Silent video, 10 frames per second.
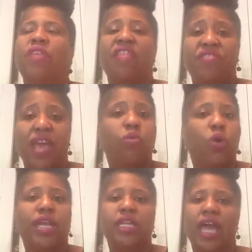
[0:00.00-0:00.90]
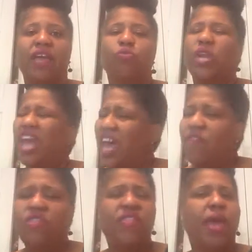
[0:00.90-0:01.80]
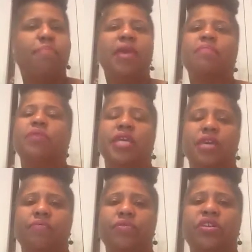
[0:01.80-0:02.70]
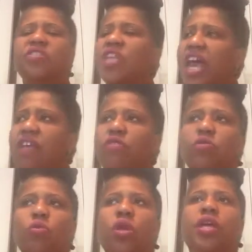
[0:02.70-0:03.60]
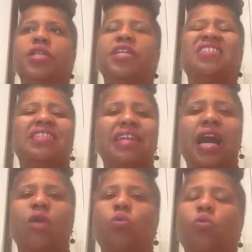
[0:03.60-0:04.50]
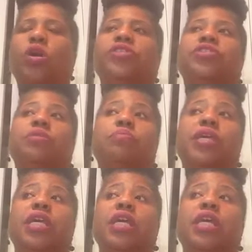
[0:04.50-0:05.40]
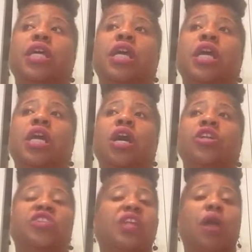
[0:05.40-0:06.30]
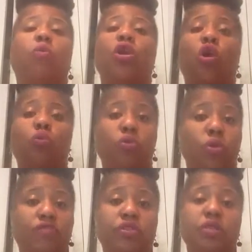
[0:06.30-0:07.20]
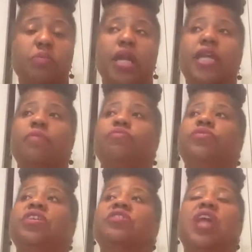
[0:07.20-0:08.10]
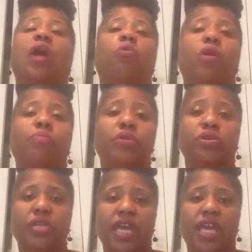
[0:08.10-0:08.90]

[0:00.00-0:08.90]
that they want in life, whatever that may be, because everyone does not want Oprah Winfrey's money, does not want Bill